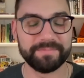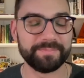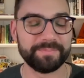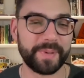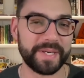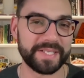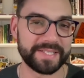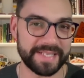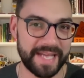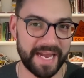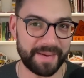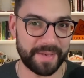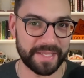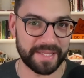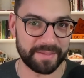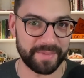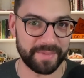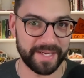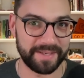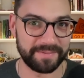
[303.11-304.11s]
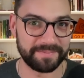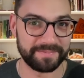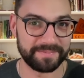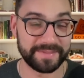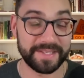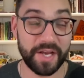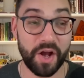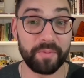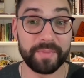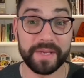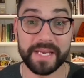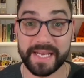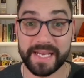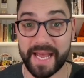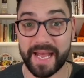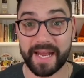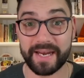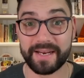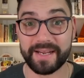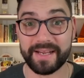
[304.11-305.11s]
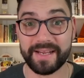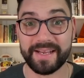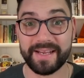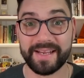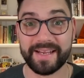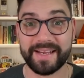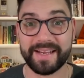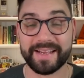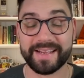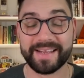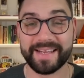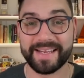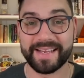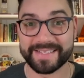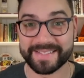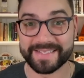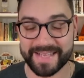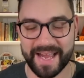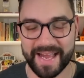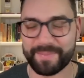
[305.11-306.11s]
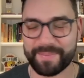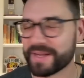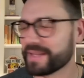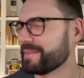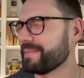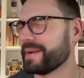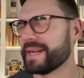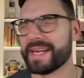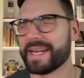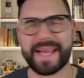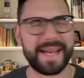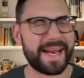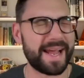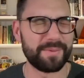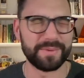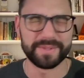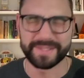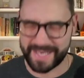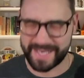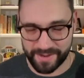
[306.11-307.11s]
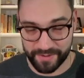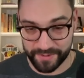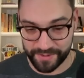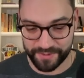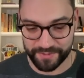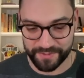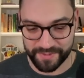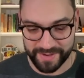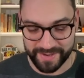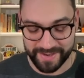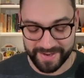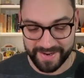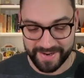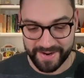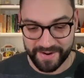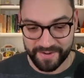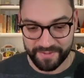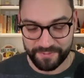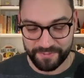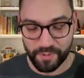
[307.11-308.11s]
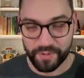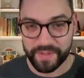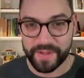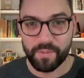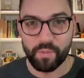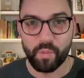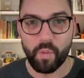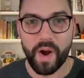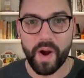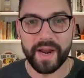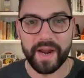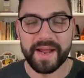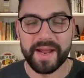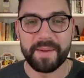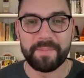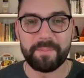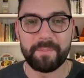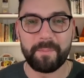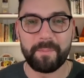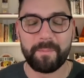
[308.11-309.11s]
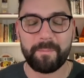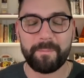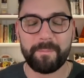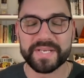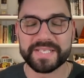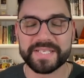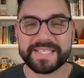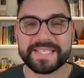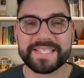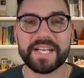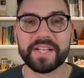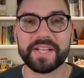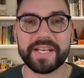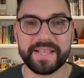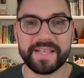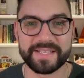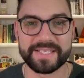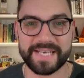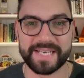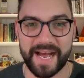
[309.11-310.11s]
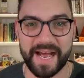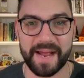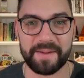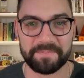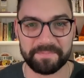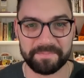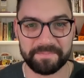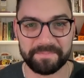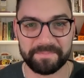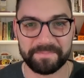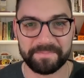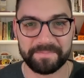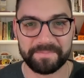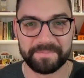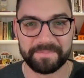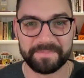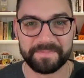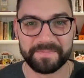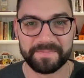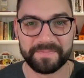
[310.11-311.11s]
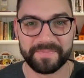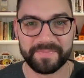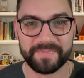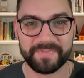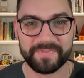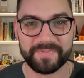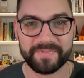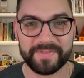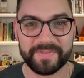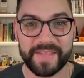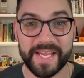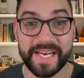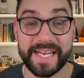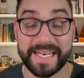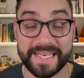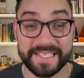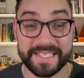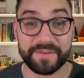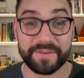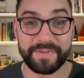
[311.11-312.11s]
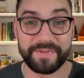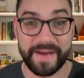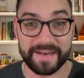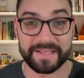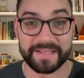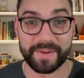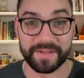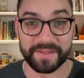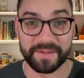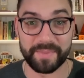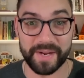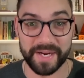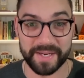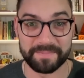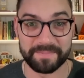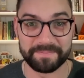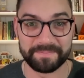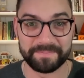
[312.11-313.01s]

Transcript: But it's not about the money. Tell me again, it's not about the money. And I will tell you for the one bazillionth time that it is in fact about the money.